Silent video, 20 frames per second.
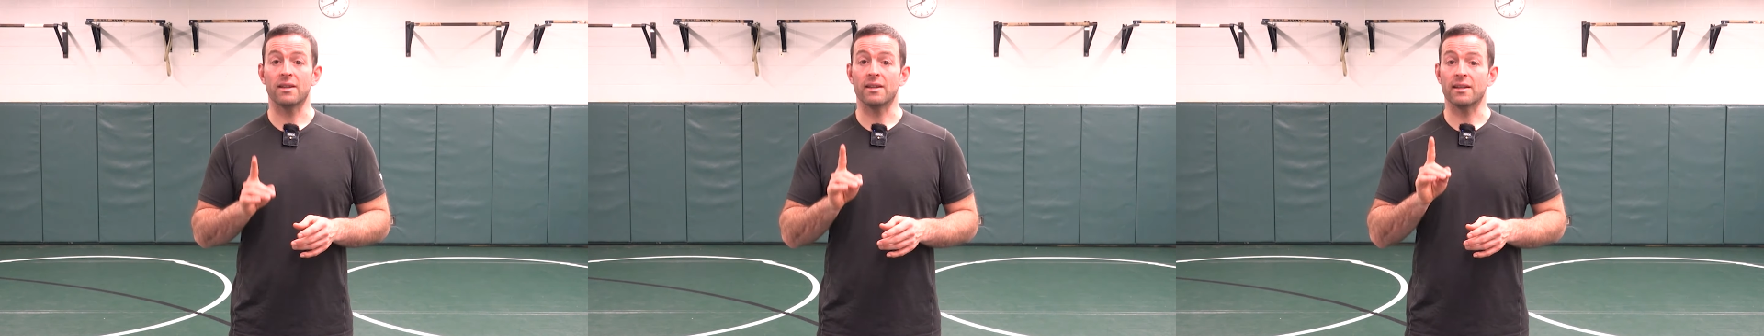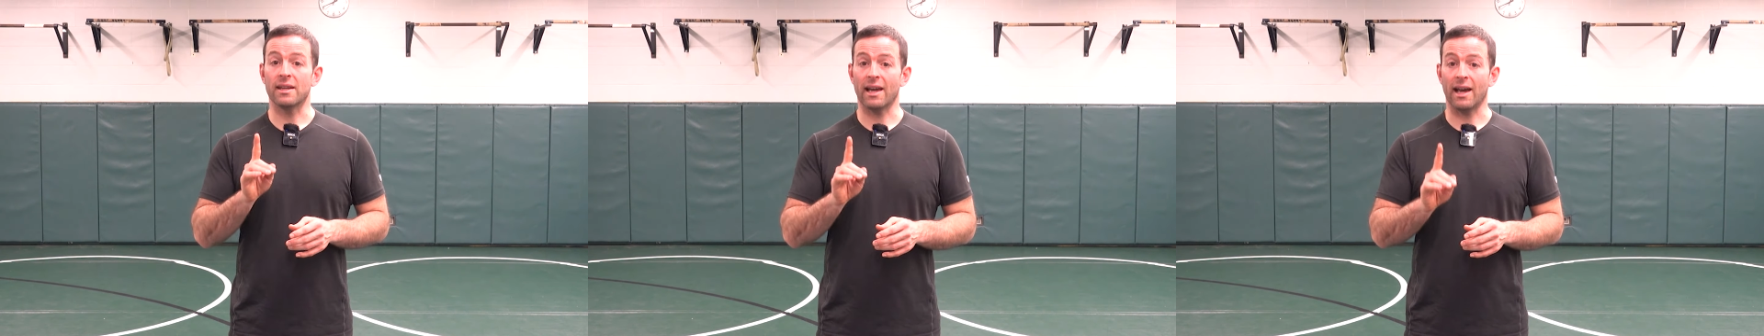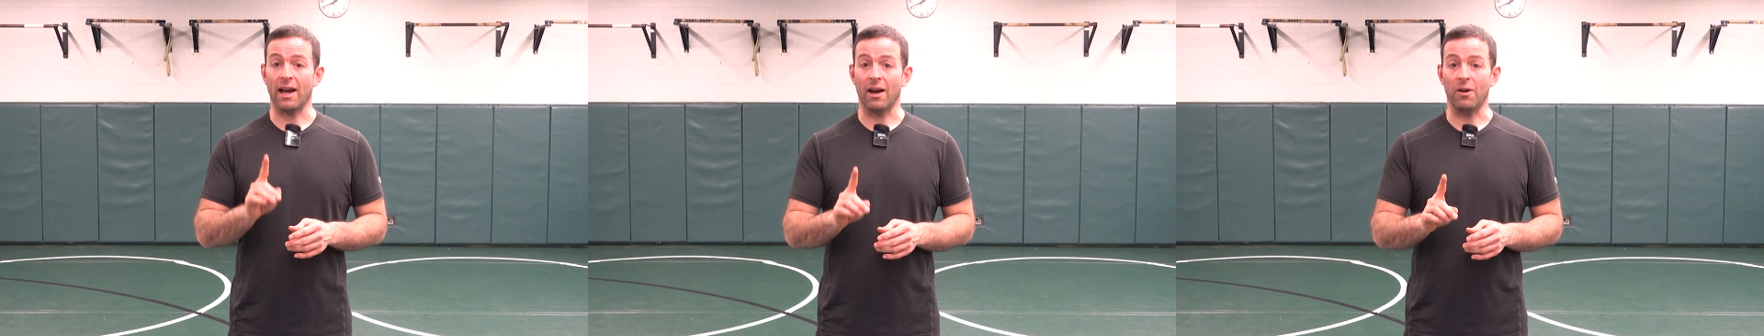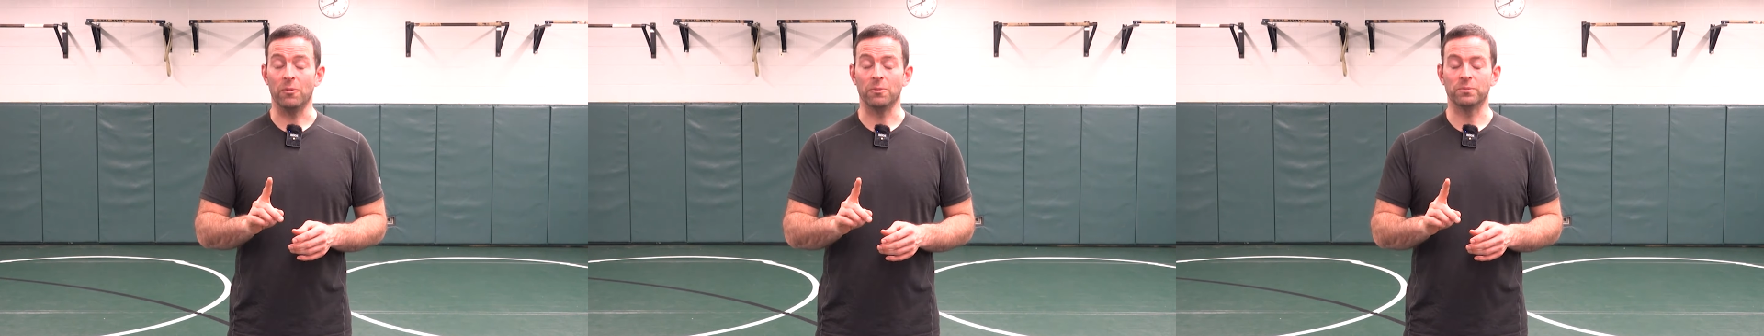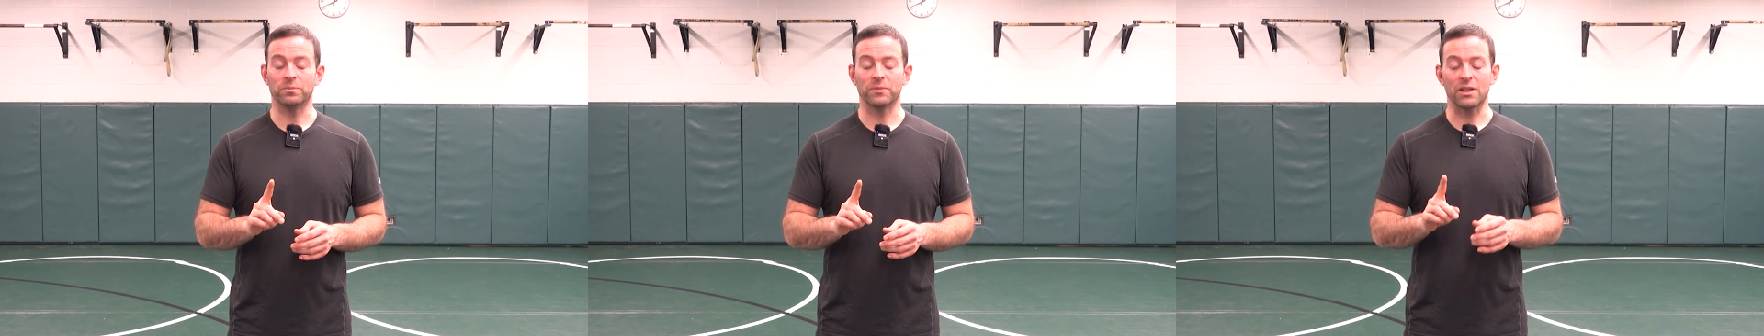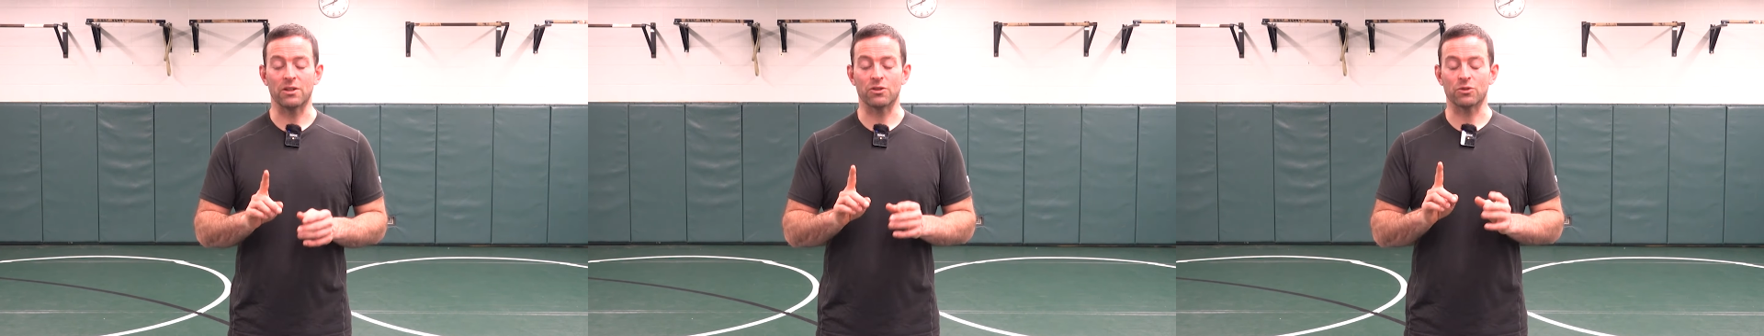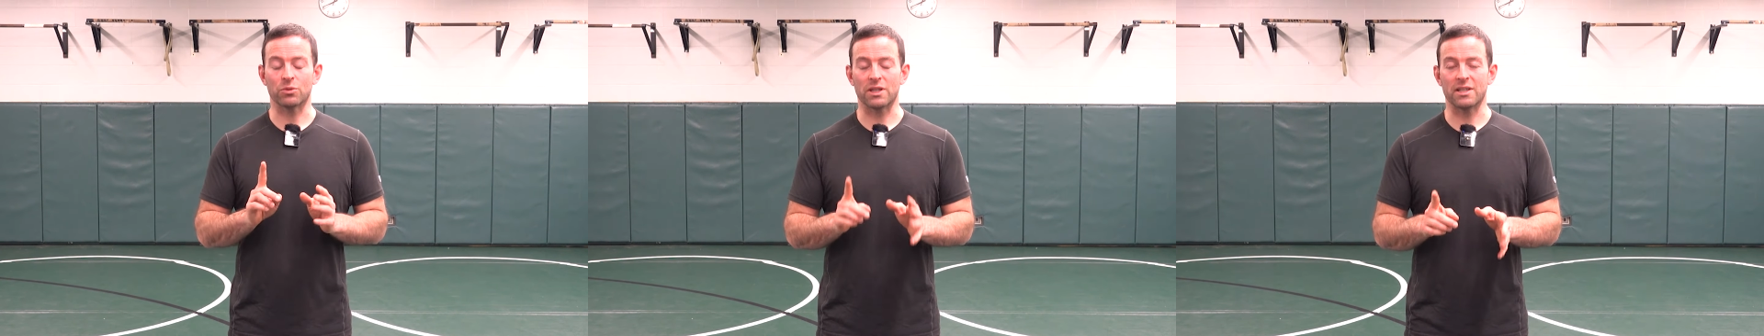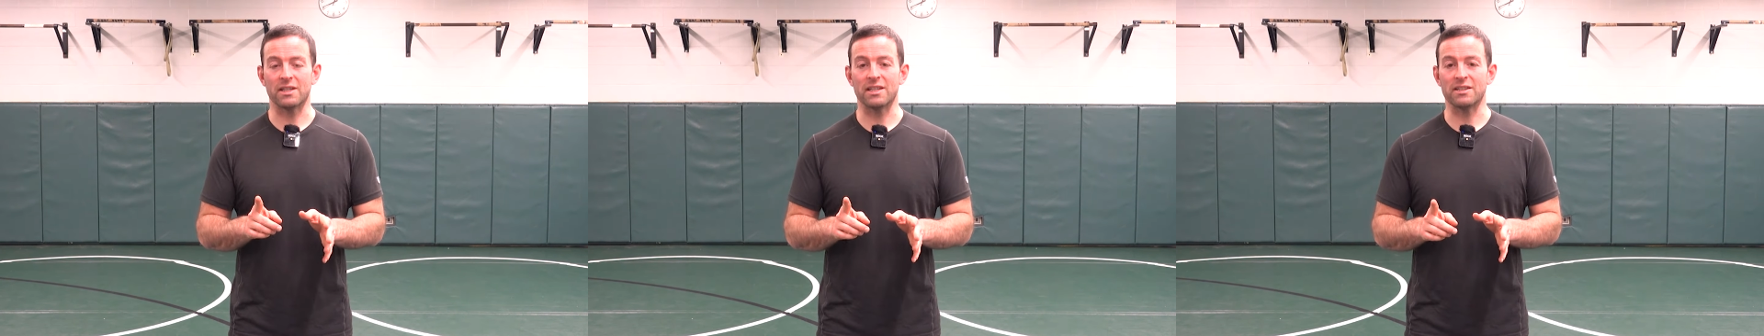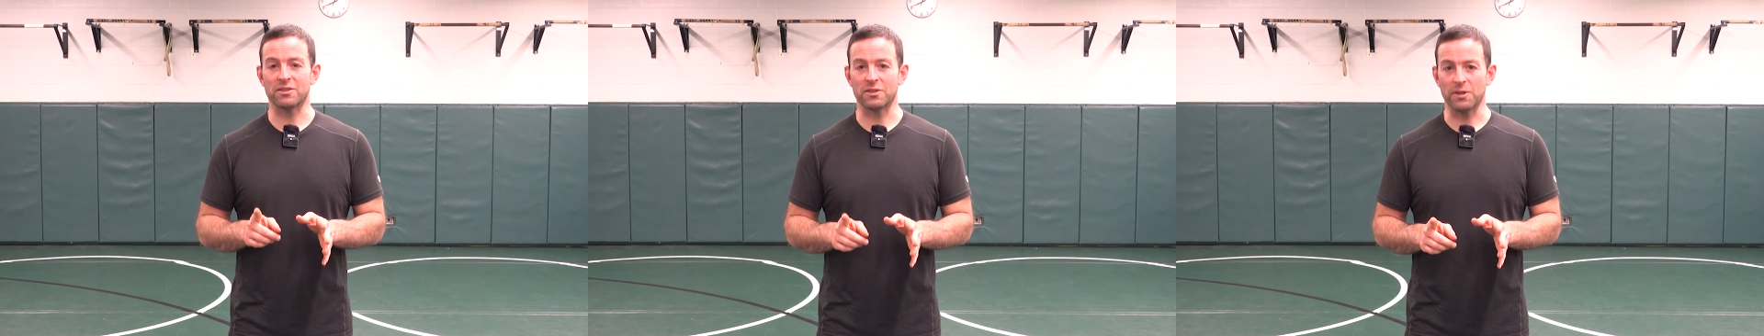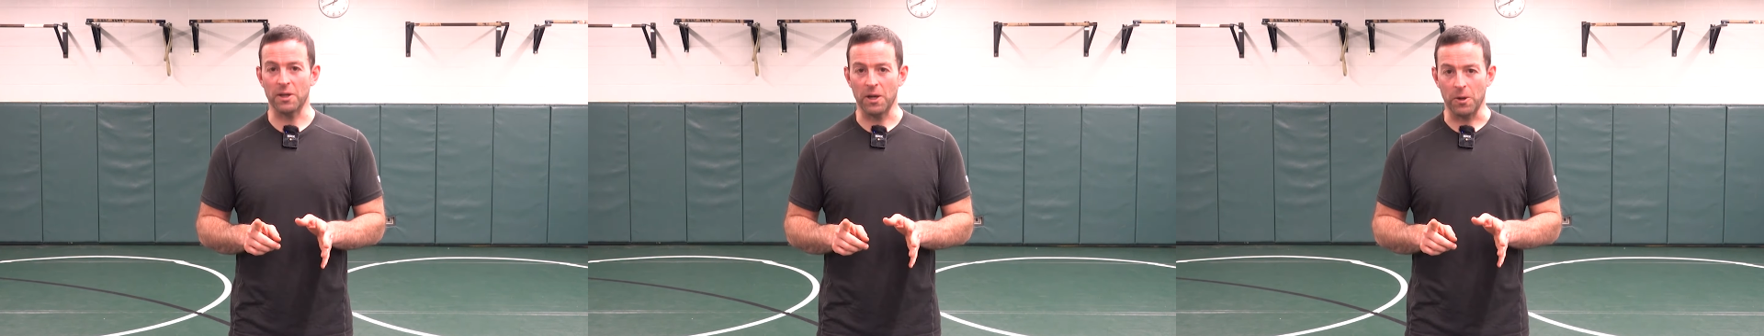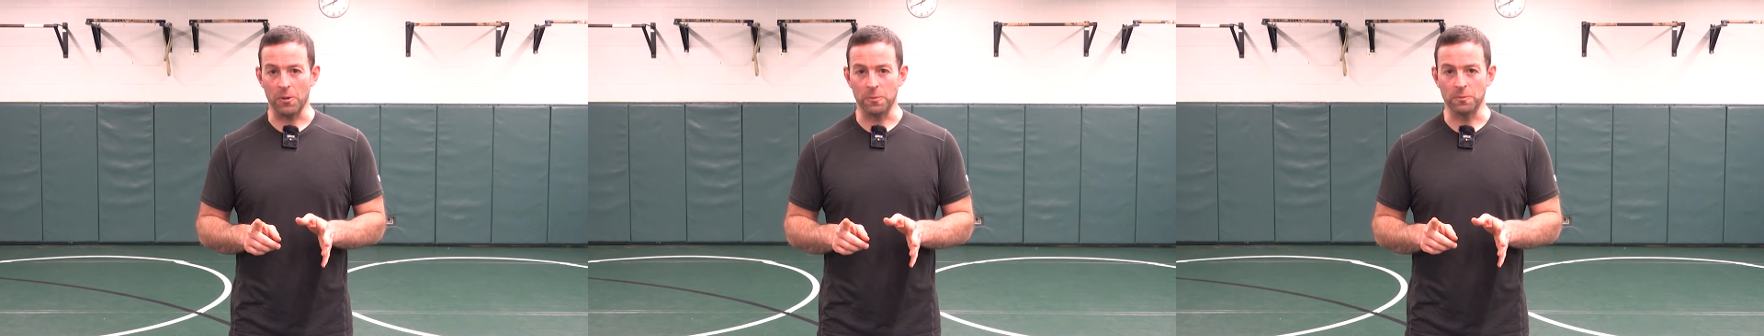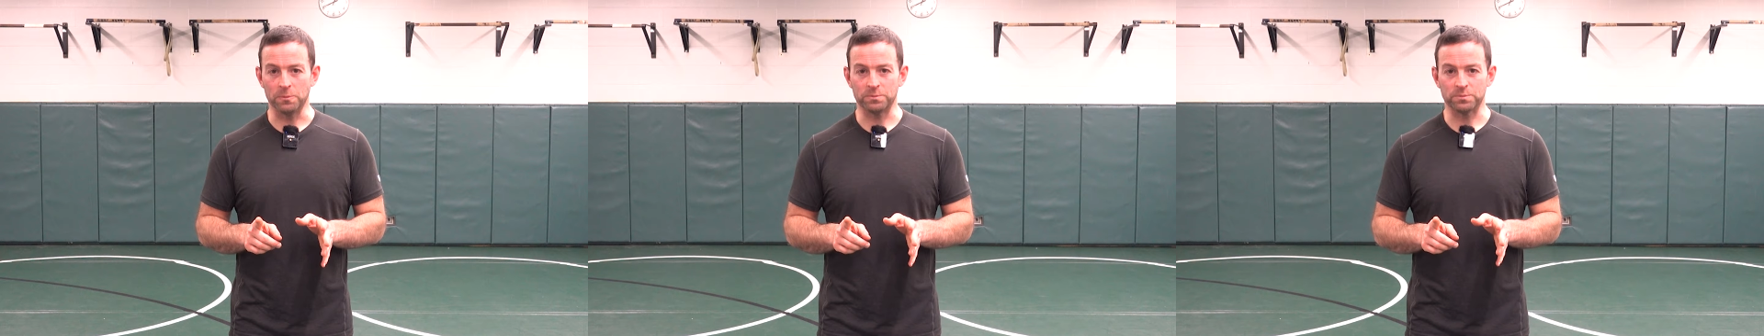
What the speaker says: Now, here's what you need to know.